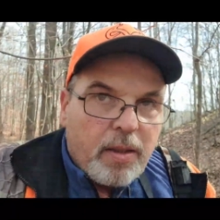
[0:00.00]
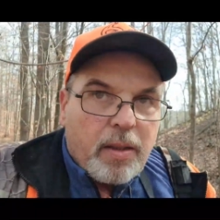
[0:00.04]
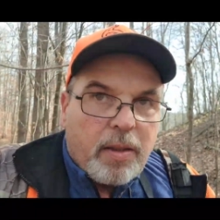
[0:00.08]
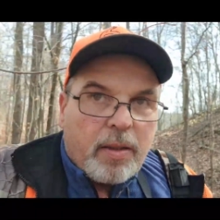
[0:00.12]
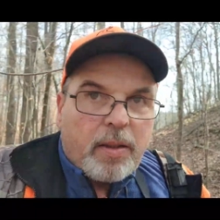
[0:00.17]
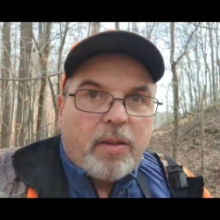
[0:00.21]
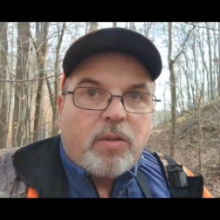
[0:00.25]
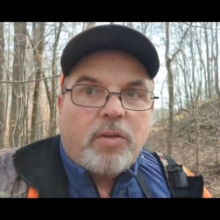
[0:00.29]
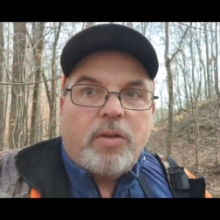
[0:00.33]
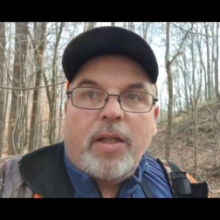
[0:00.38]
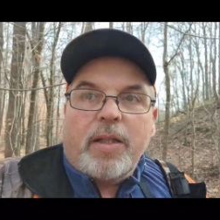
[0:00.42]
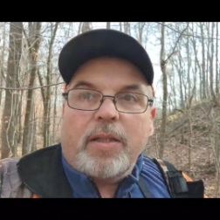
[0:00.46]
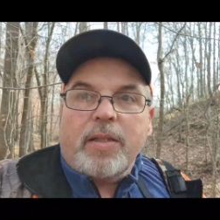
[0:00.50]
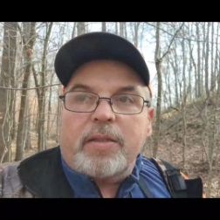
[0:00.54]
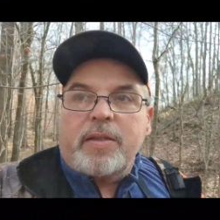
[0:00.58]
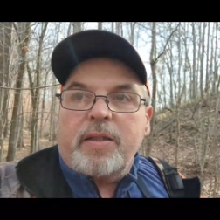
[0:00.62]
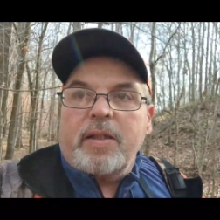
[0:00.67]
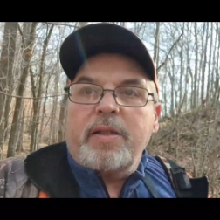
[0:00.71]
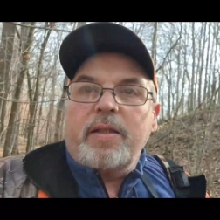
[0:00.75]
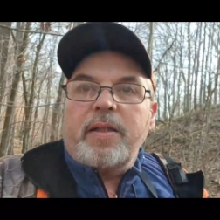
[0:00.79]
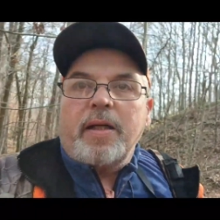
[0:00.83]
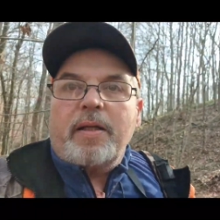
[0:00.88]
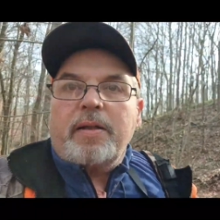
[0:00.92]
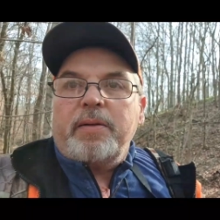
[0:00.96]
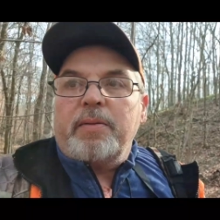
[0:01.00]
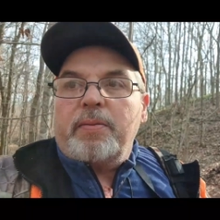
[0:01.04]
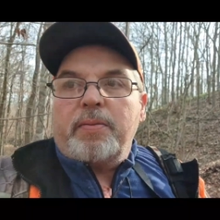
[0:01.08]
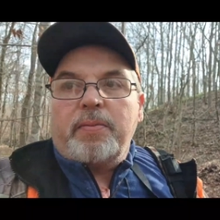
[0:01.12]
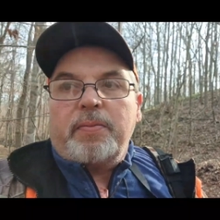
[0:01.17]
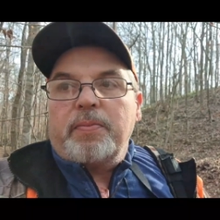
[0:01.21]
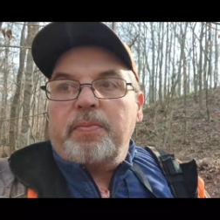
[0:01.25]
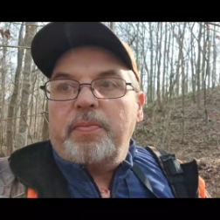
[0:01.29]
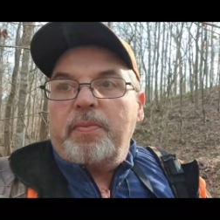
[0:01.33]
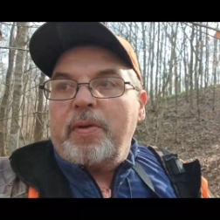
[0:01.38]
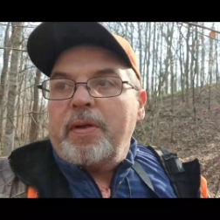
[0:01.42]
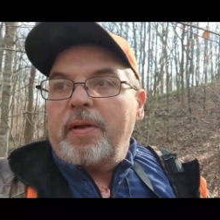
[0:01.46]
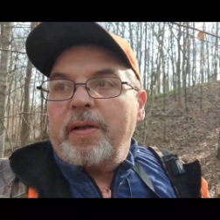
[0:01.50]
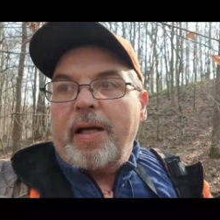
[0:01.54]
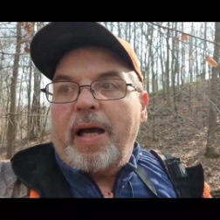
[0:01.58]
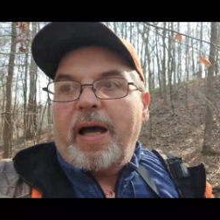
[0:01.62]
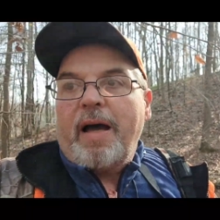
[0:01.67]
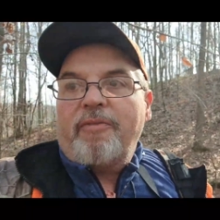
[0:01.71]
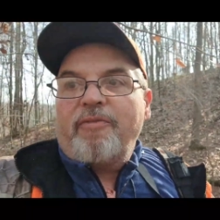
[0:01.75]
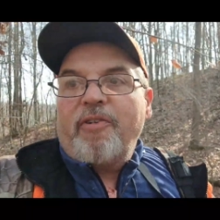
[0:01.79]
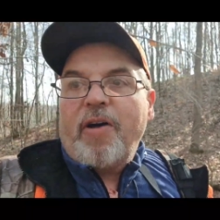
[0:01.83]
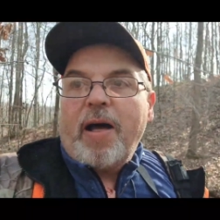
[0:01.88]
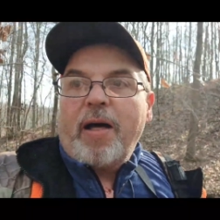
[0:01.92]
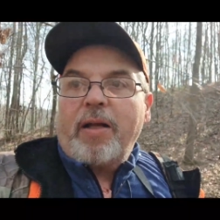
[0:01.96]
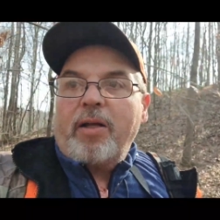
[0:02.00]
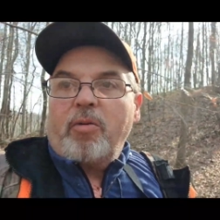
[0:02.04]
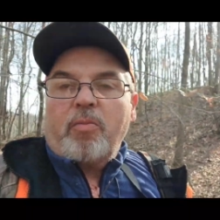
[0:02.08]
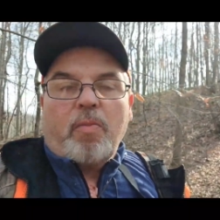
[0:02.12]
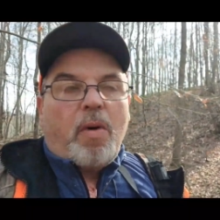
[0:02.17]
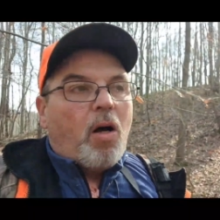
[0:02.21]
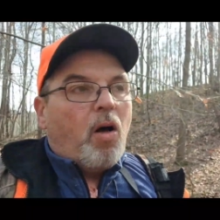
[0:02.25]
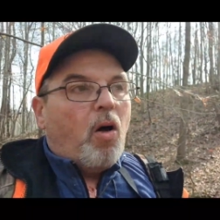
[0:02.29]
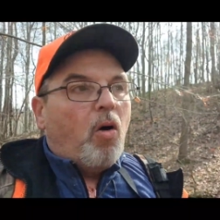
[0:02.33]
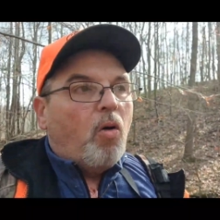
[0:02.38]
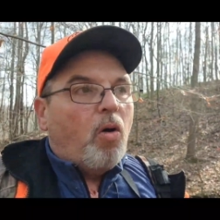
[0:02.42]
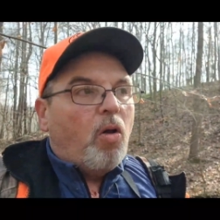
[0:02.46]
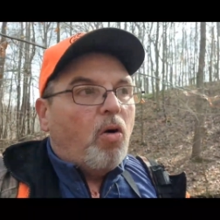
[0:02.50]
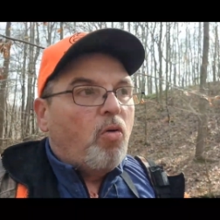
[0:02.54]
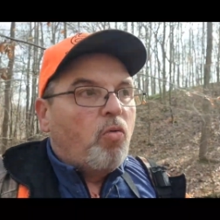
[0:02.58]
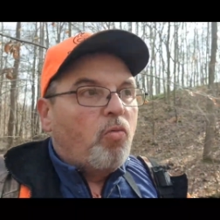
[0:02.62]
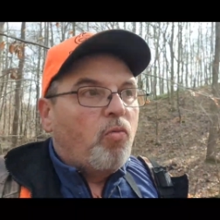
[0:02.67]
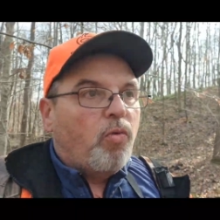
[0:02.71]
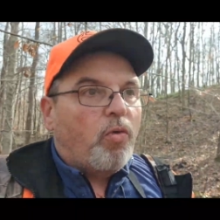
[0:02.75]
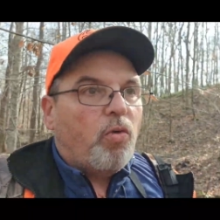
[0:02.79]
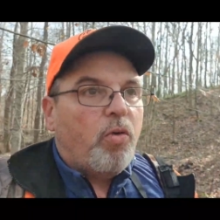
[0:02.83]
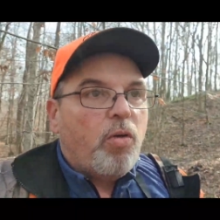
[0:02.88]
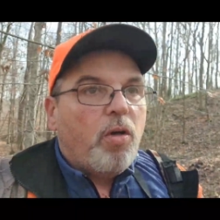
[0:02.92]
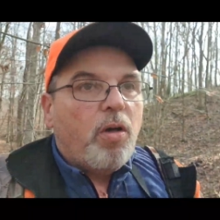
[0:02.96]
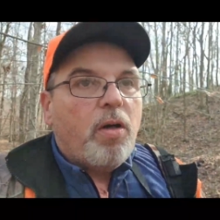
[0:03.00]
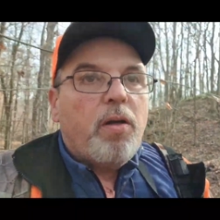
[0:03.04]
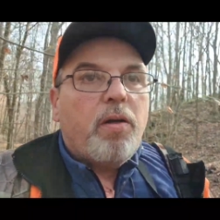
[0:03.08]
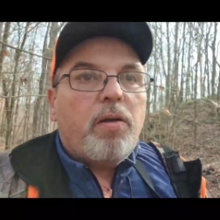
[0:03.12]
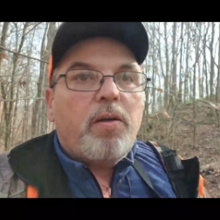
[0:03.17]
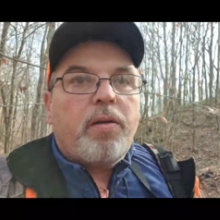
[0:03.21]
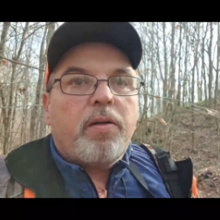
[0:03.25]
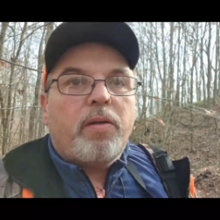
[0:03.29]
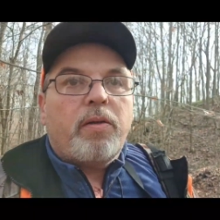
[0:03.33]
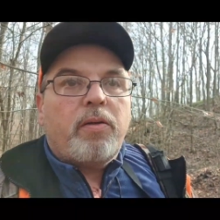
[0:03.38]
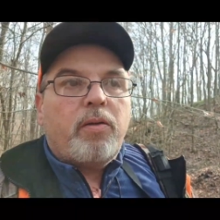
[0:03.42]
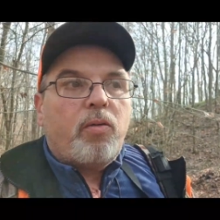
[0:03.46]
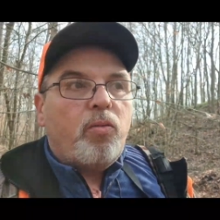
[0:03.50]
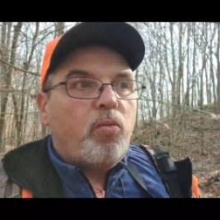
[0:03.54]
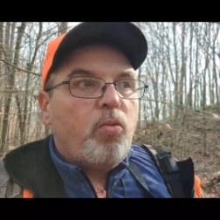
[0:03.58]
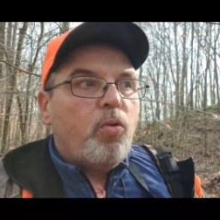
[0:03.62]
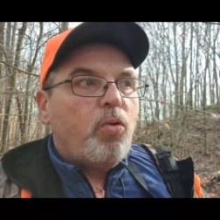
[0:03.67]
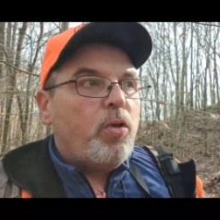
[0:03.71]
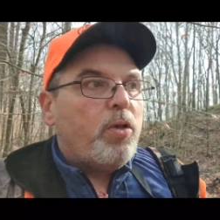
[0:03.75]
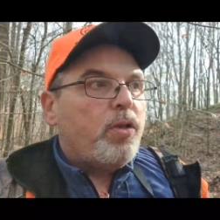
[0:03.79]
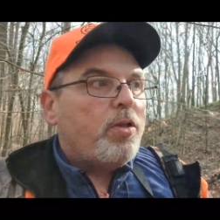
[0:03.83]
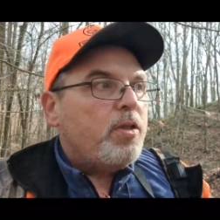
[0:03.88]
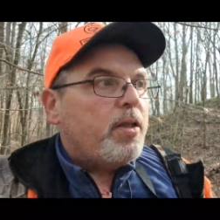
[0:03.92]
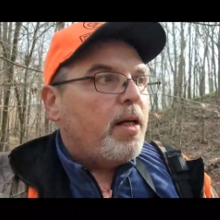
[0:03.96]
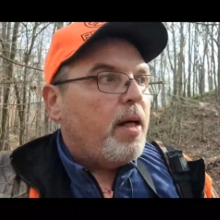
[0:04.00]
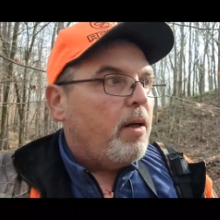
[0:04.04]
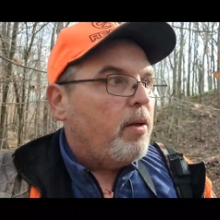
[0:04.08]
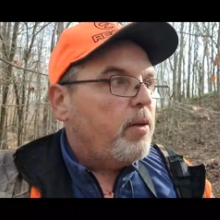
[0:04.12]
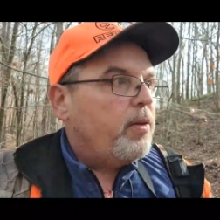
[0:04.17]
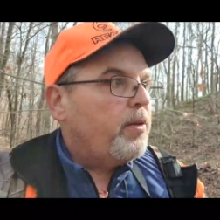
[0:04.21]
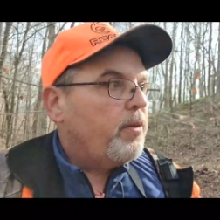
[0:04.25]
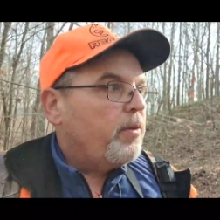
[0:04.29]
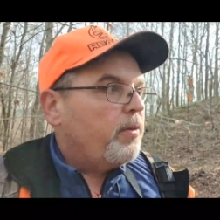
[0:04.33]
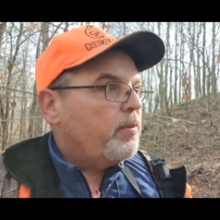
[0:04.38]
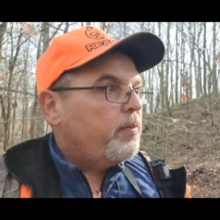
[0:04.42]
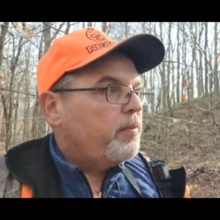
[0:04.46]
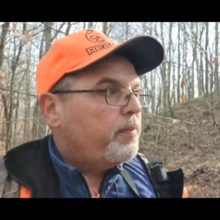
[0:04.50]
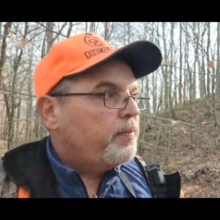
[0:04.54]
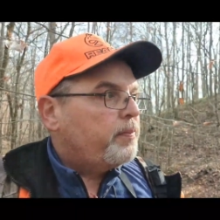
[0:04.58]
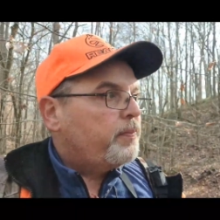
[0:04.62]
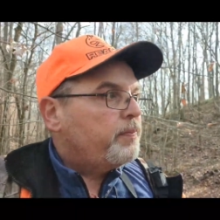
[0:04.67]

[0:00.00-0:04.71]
Because like I said, they, I find them all over the woods out here.